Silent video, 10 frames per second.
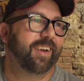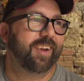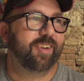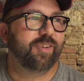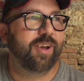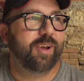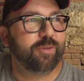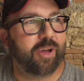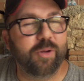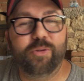you
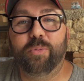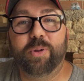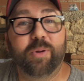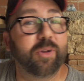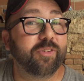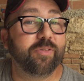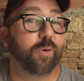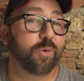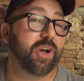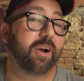don't normally want it
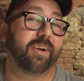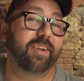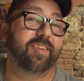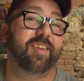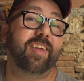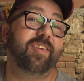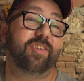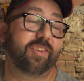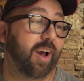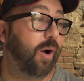full choke unless
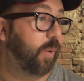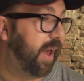it's cold